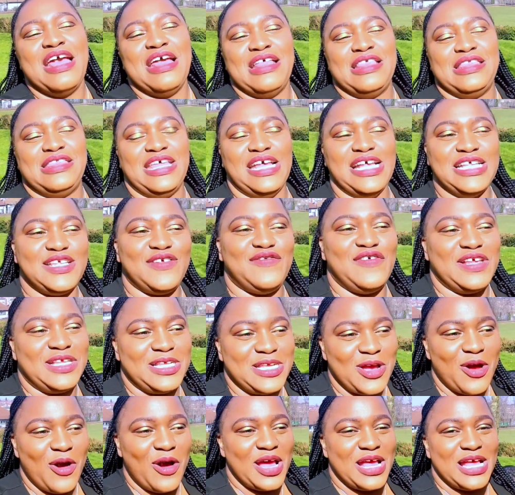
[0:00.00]
This
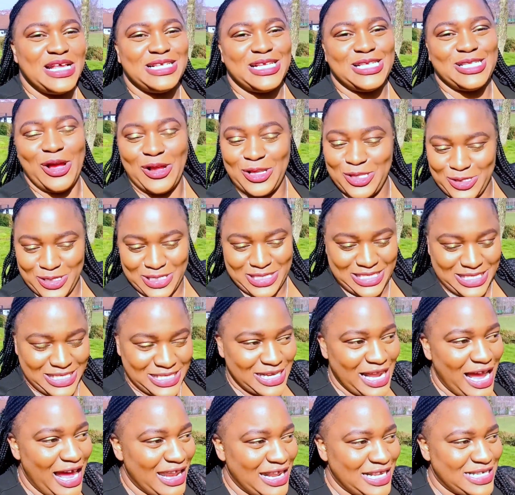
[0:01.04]
video is not to
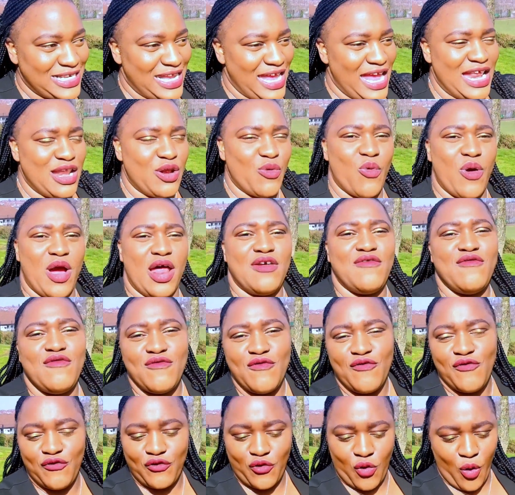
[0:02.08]
discourage anyone
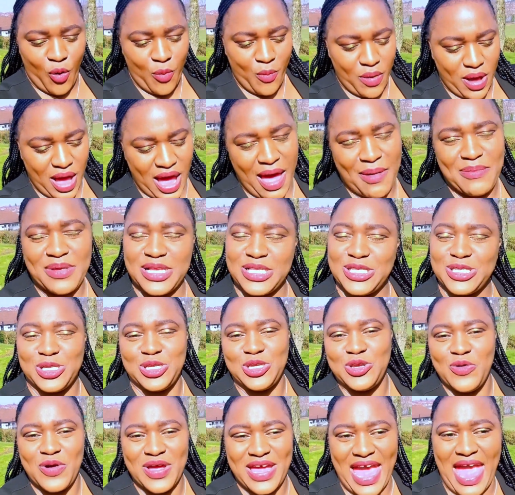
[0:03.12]
from coming
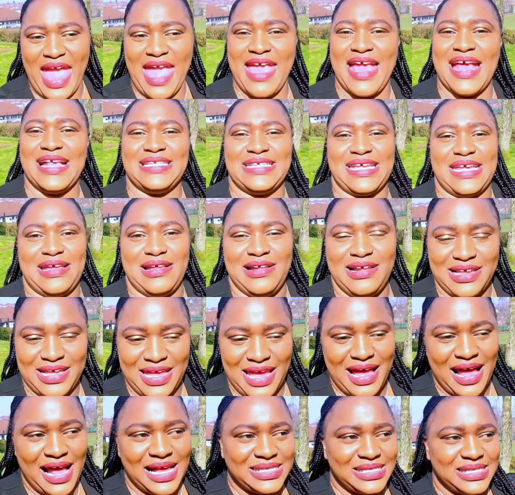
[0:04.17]
to UK as a
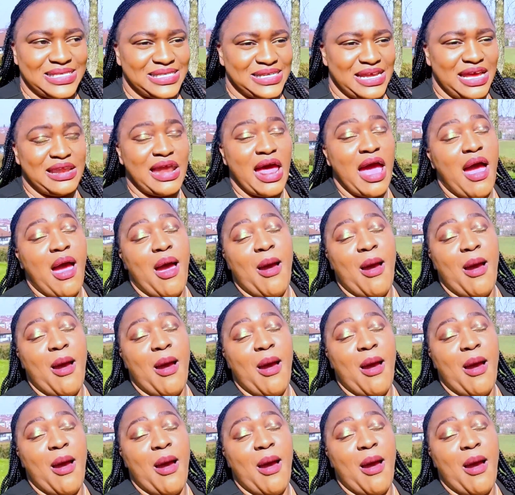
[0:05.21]
healthcare assistant,